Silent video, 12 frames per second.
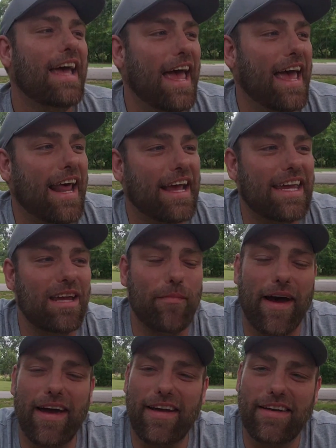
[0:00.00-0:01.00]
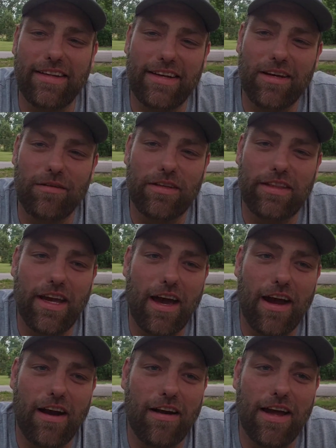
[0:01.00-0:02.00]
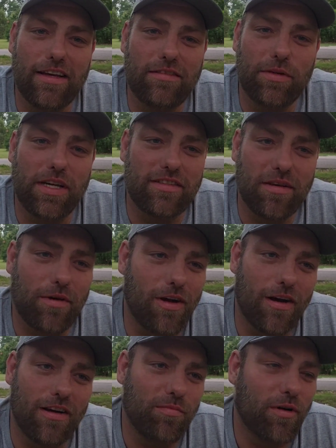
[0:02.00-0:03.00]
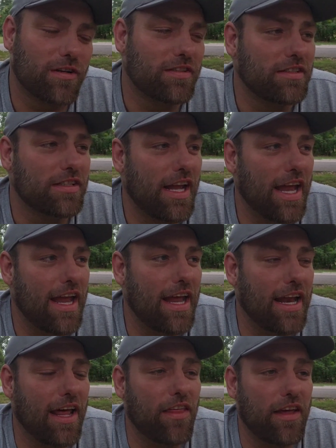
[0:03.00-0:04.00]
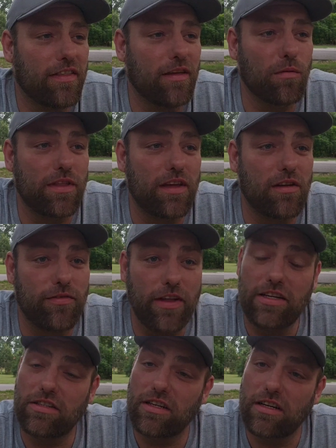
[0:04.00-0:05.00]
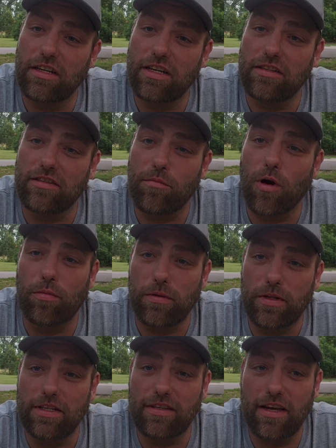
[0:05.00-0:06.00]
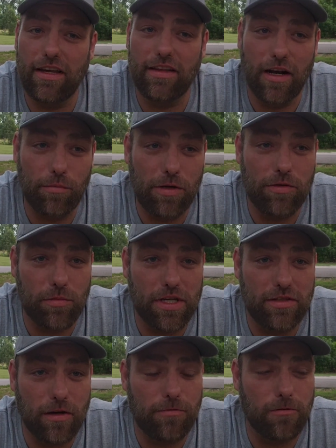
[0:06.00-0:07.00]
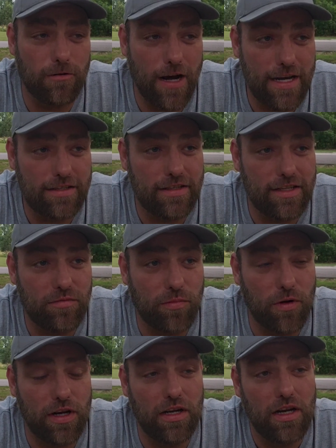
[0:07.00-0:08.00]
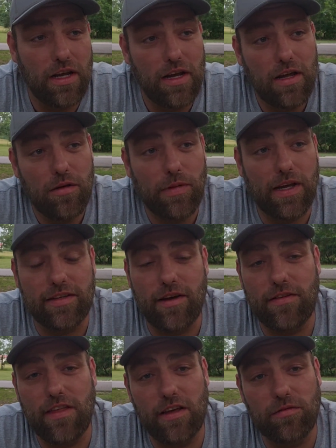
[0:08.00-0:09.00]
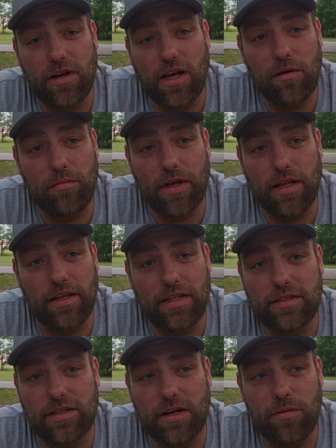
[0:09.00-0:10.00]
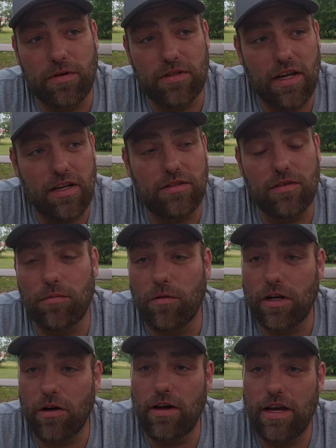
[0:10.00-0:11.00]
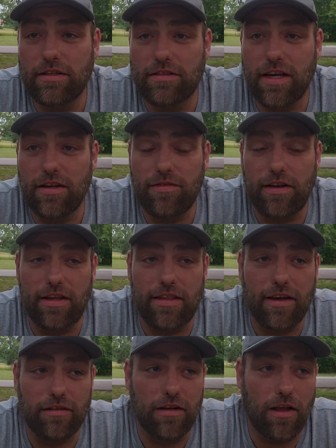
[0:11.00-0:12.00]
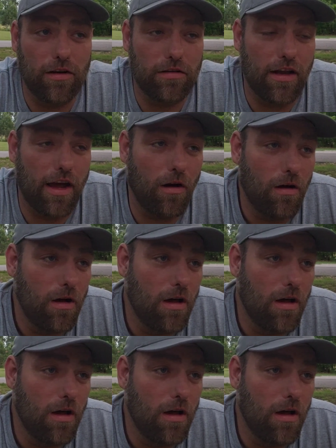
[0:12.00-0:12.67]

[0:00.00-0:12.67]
And I keep my end of the deal with the IRS because I'm an honest person. And I think that with the inflation it is, I'm openly saying that I'm giving myself a raise at this point, because everything's went up at least 30%. So I'm going to go ahead and say it's $50,000 now.